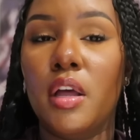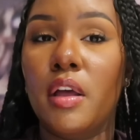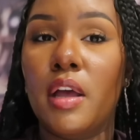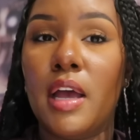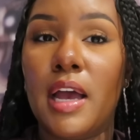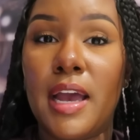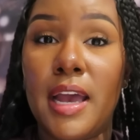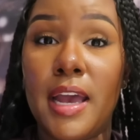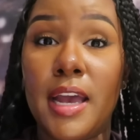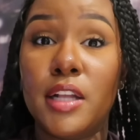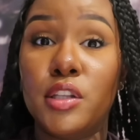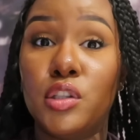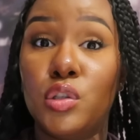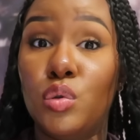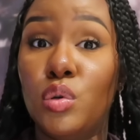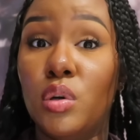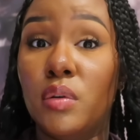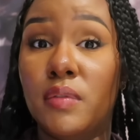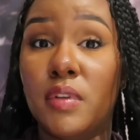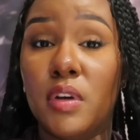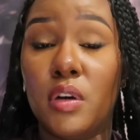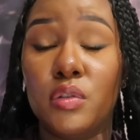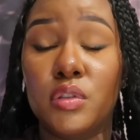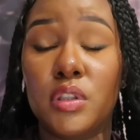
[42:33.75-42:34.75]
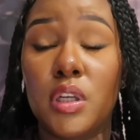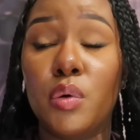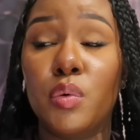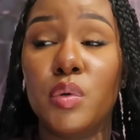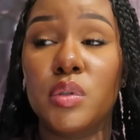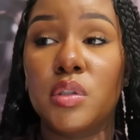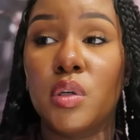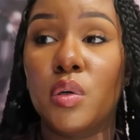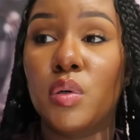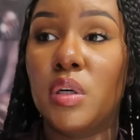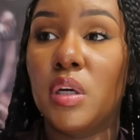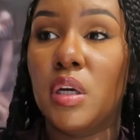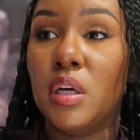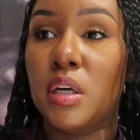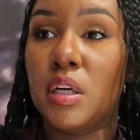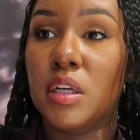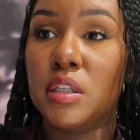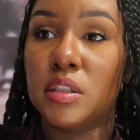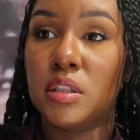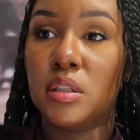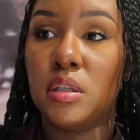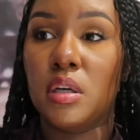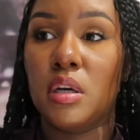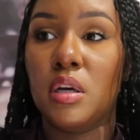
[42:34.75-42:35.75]
I had two of those. They were so good
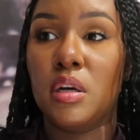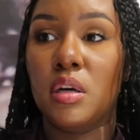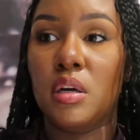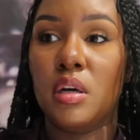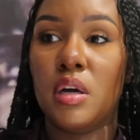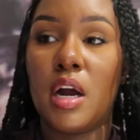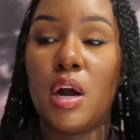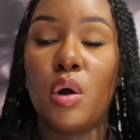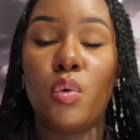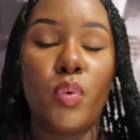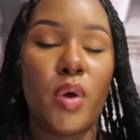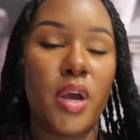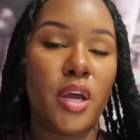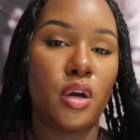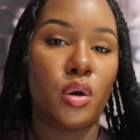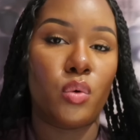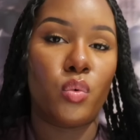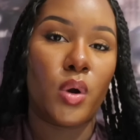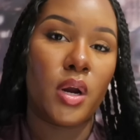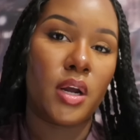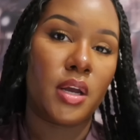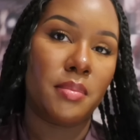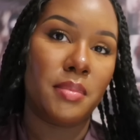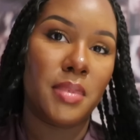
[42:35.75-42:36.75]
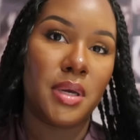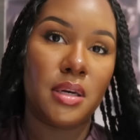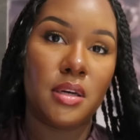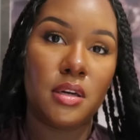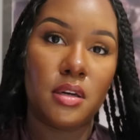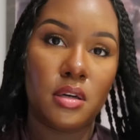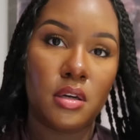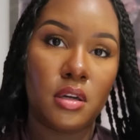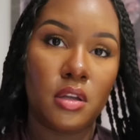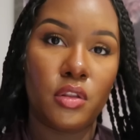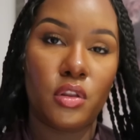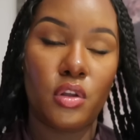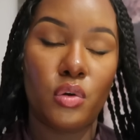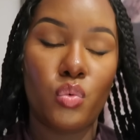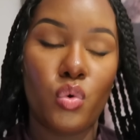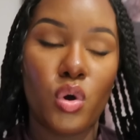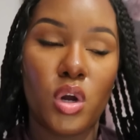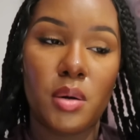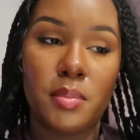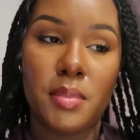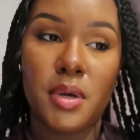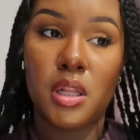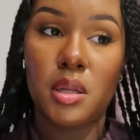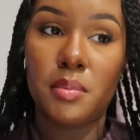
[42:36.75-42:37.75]
because uh, our waiter recommended the
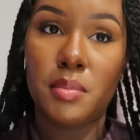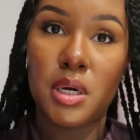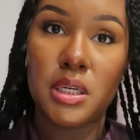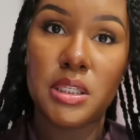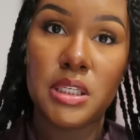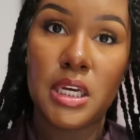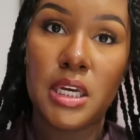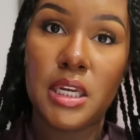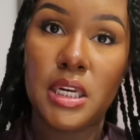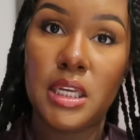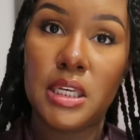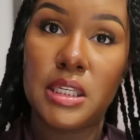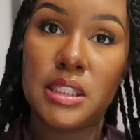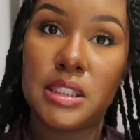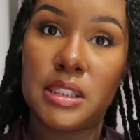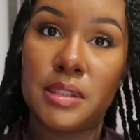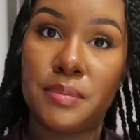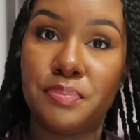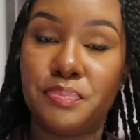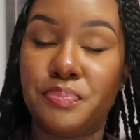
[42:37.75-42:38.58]
watermelon martinis.